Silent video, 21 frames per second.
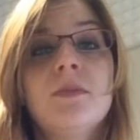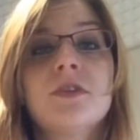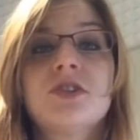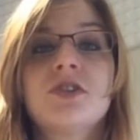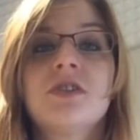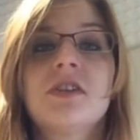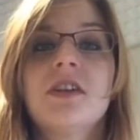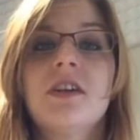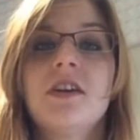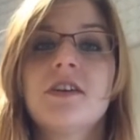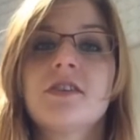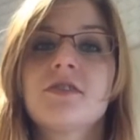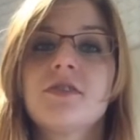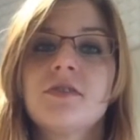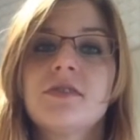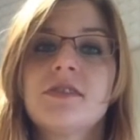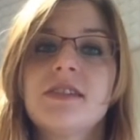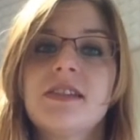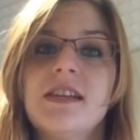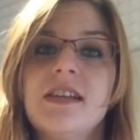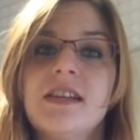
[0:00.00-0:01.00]
But you can also
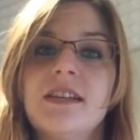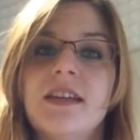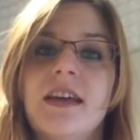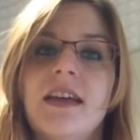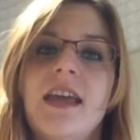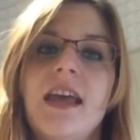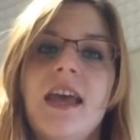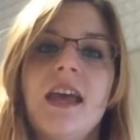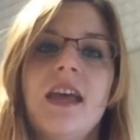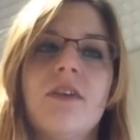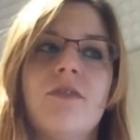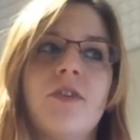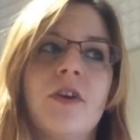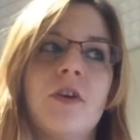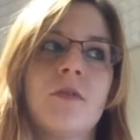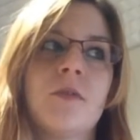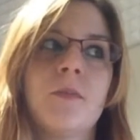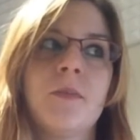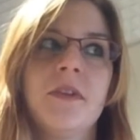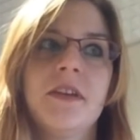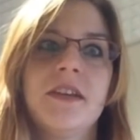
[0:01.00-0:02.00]
see, like, hey, if I
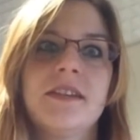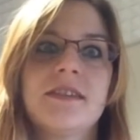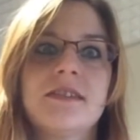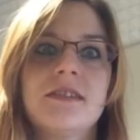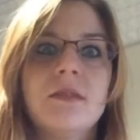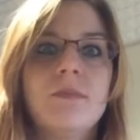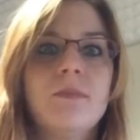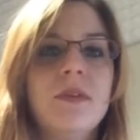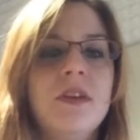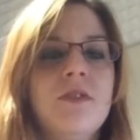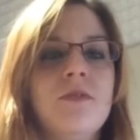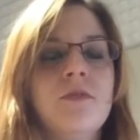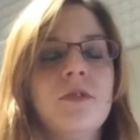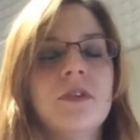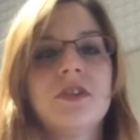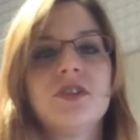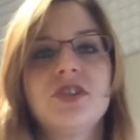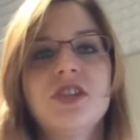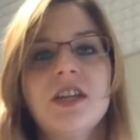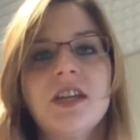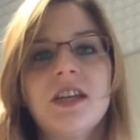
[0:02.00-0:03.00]
replace the beef
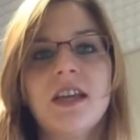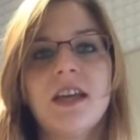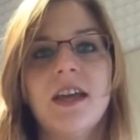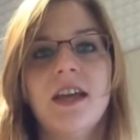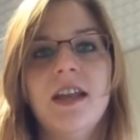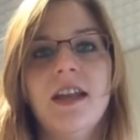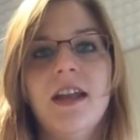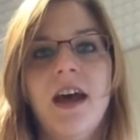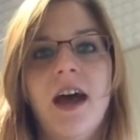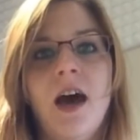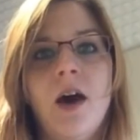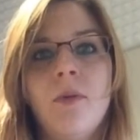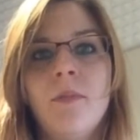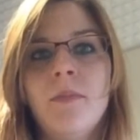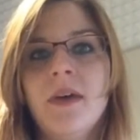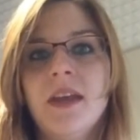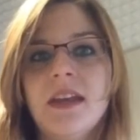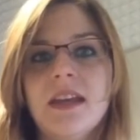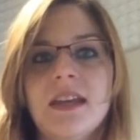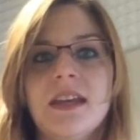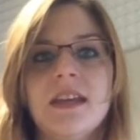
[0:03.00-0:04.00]
with chicken, how
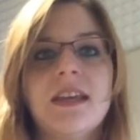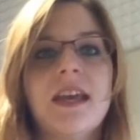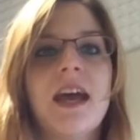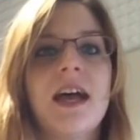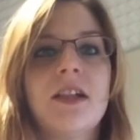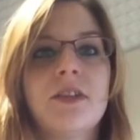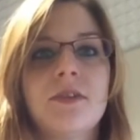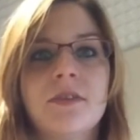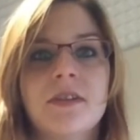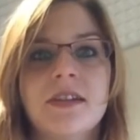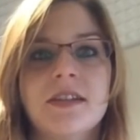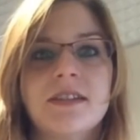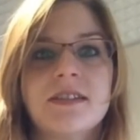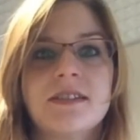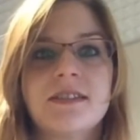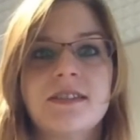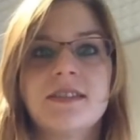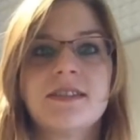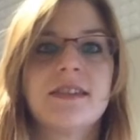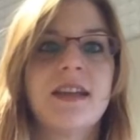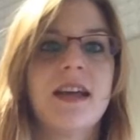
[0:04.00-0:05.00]
many calories
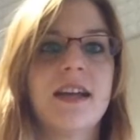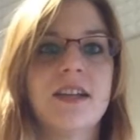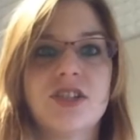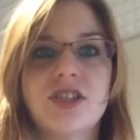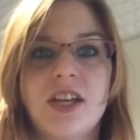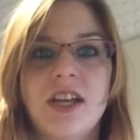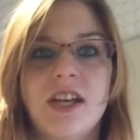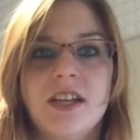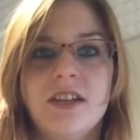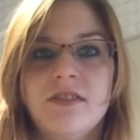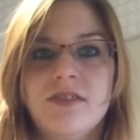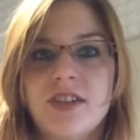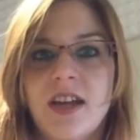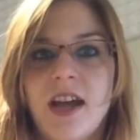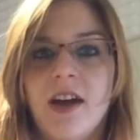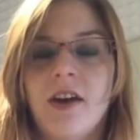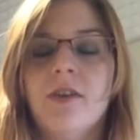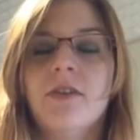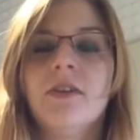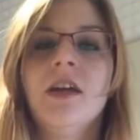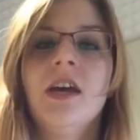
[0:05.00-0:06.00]
does that change
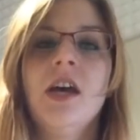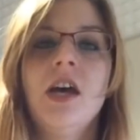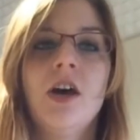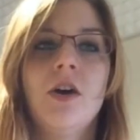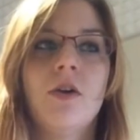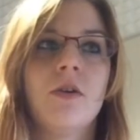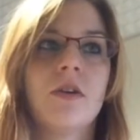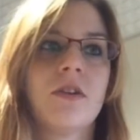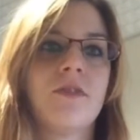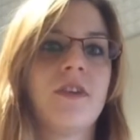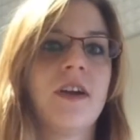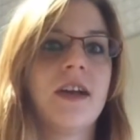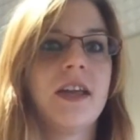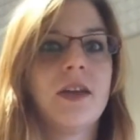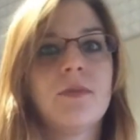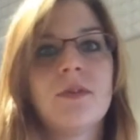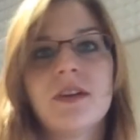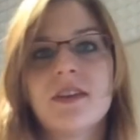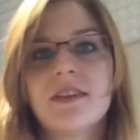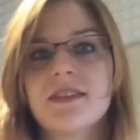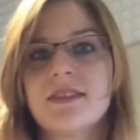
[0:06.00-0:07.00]
out? Or if I get
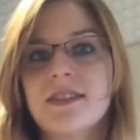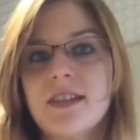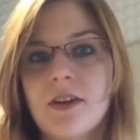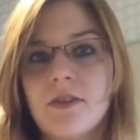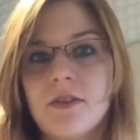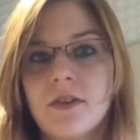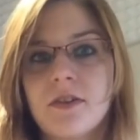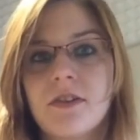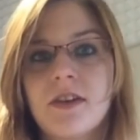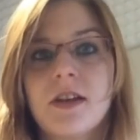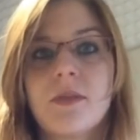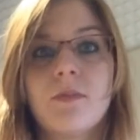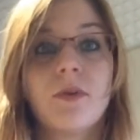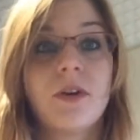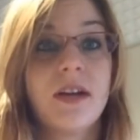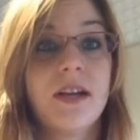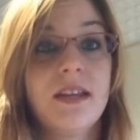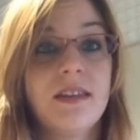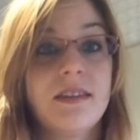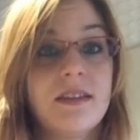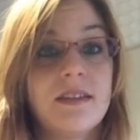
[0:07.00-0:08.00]
rid of the sour cream or
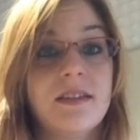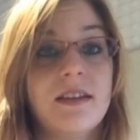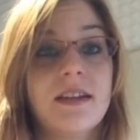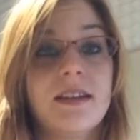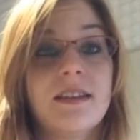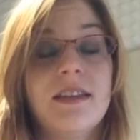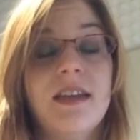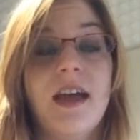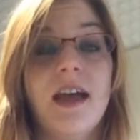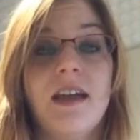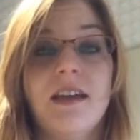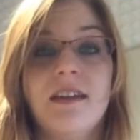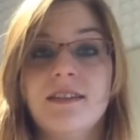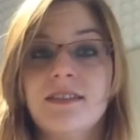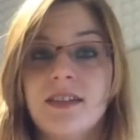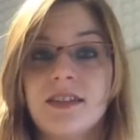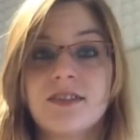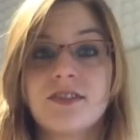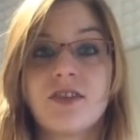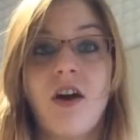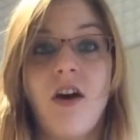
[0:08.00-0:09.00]
anything like that, it
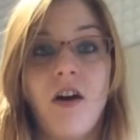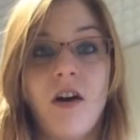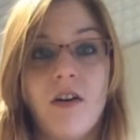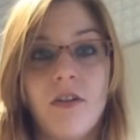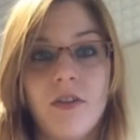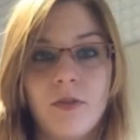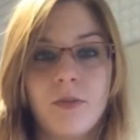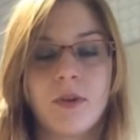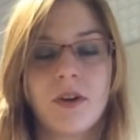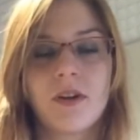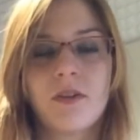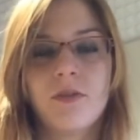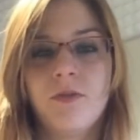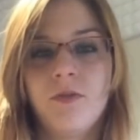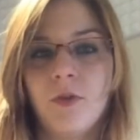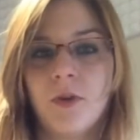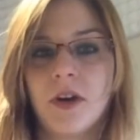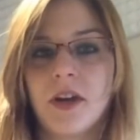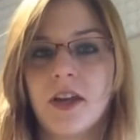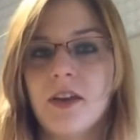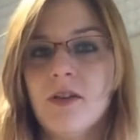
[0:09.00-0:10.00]
does all the work
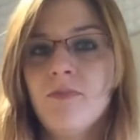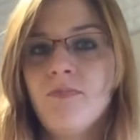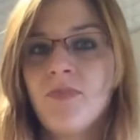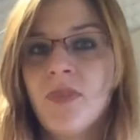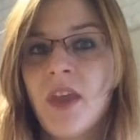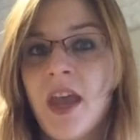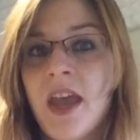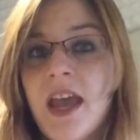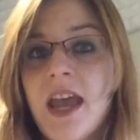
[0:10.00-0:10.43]
for you.